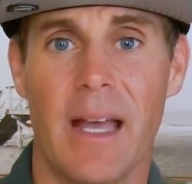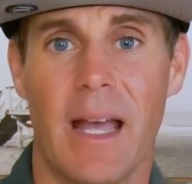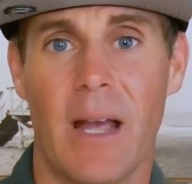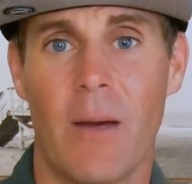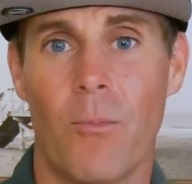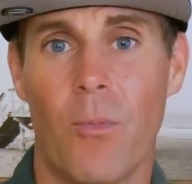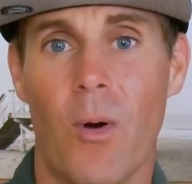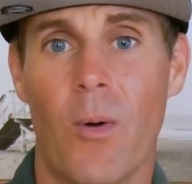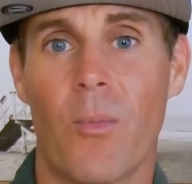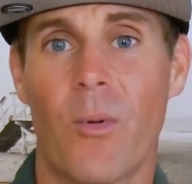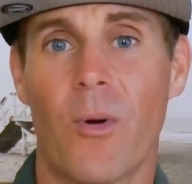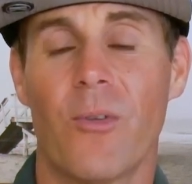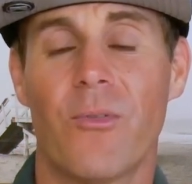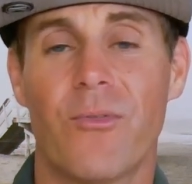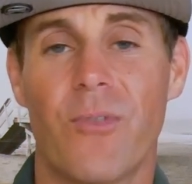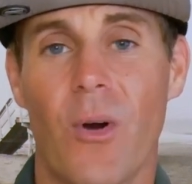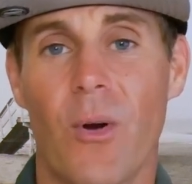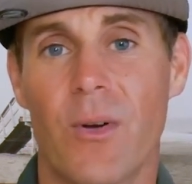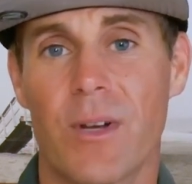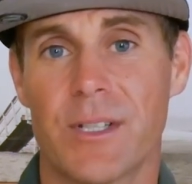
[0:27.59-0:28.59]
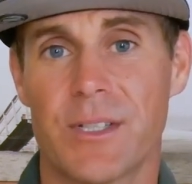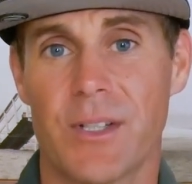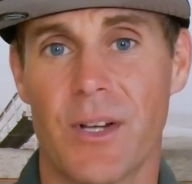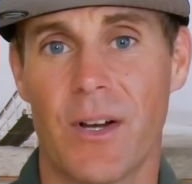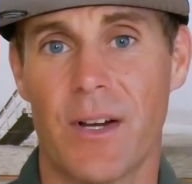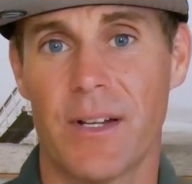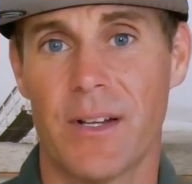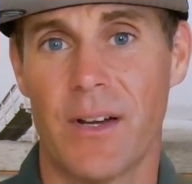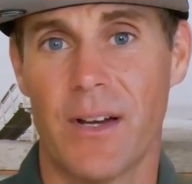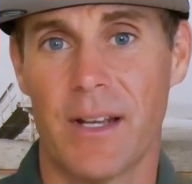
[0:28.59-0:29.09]
and what we're focused
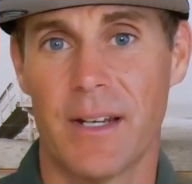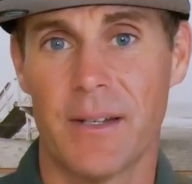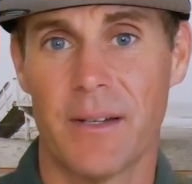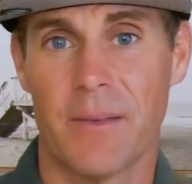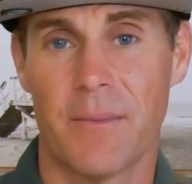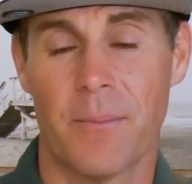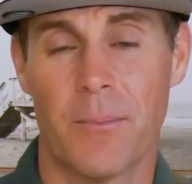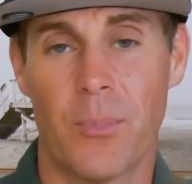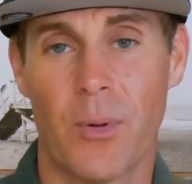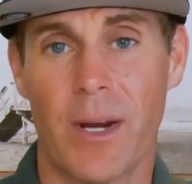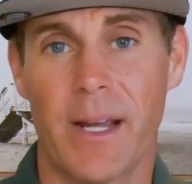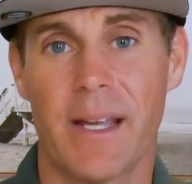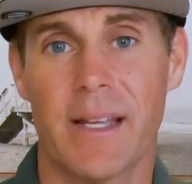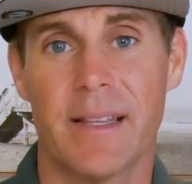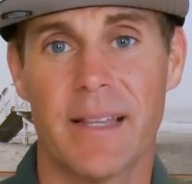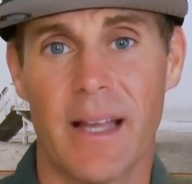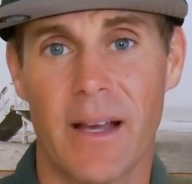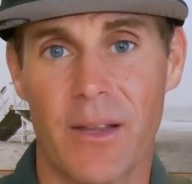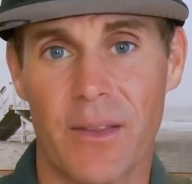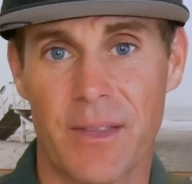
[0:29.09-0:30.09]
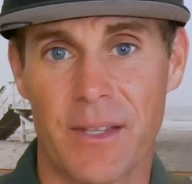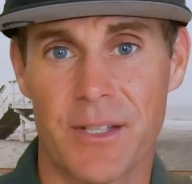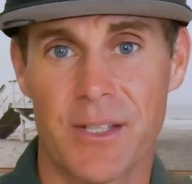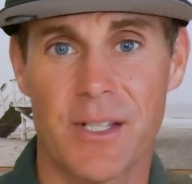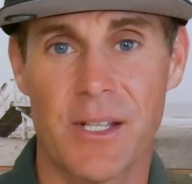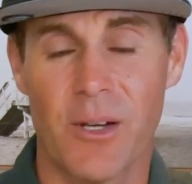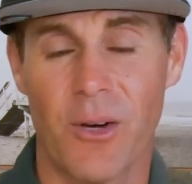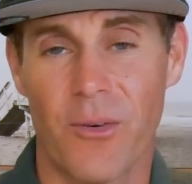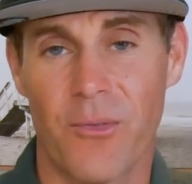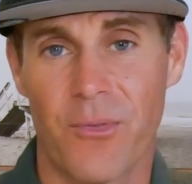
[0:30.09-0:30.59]
on bringing the
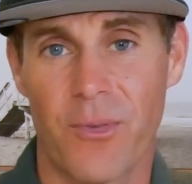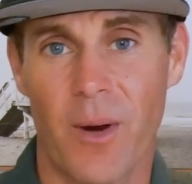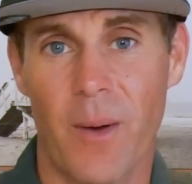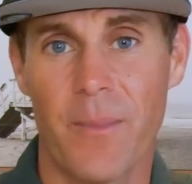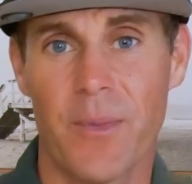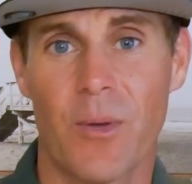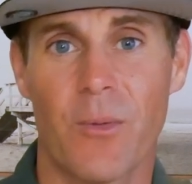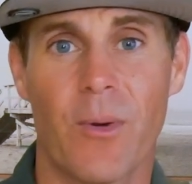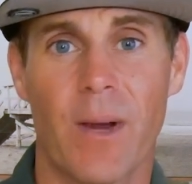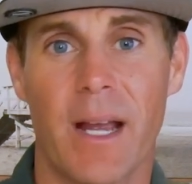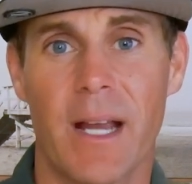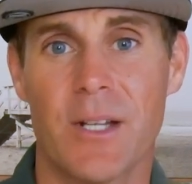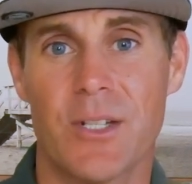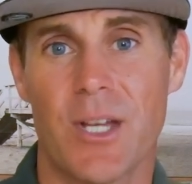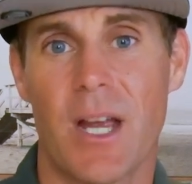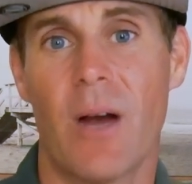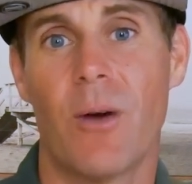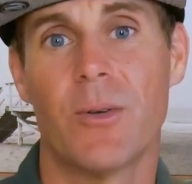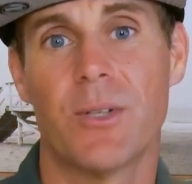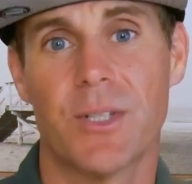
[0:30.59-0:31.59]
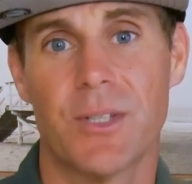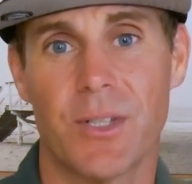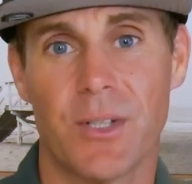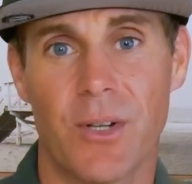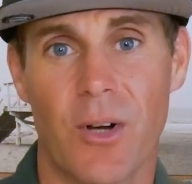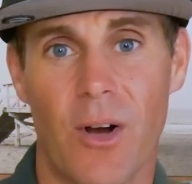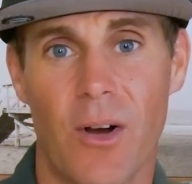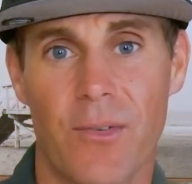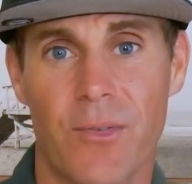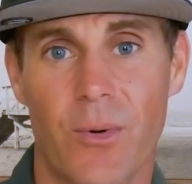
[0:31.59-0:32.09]
skill from the range out to the
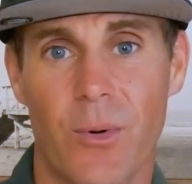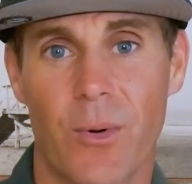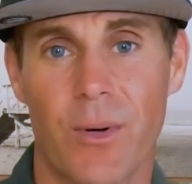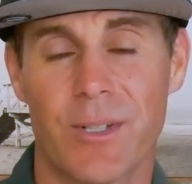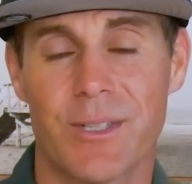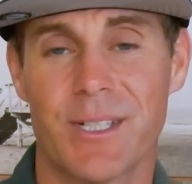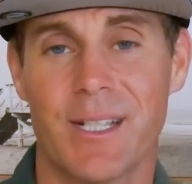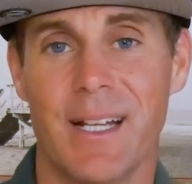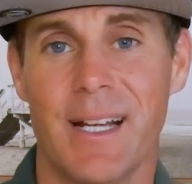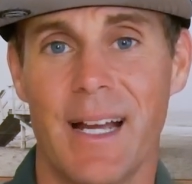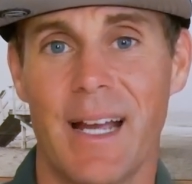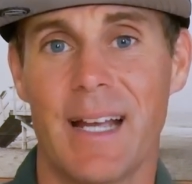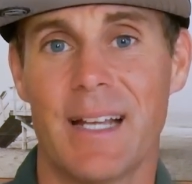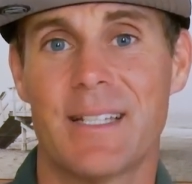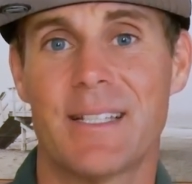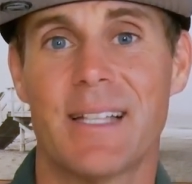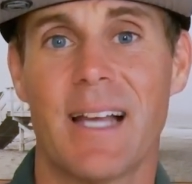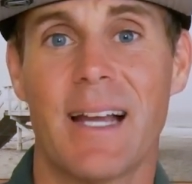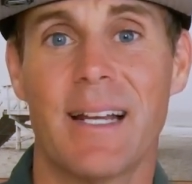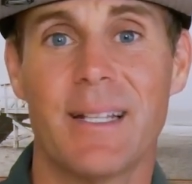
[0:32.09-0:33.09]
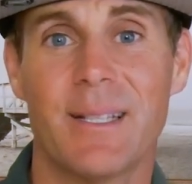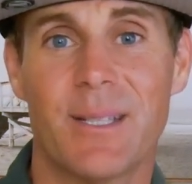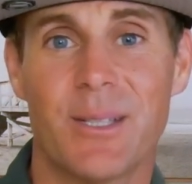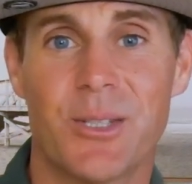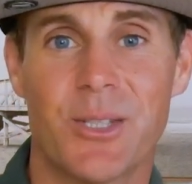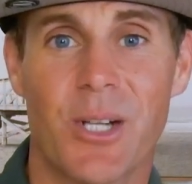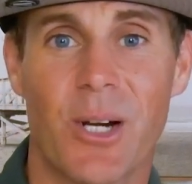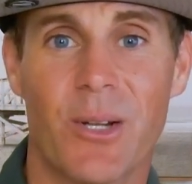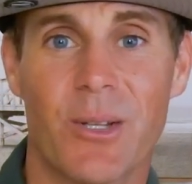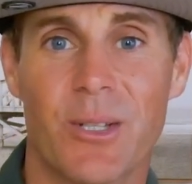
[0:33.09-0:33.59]
golf course. Excited to
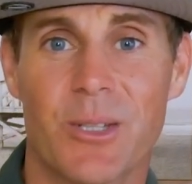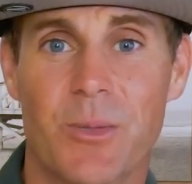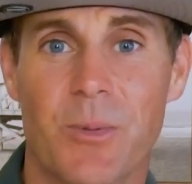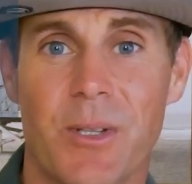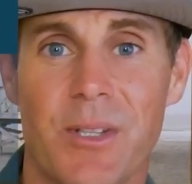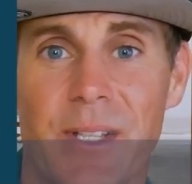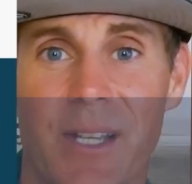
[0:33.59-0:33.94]
share this with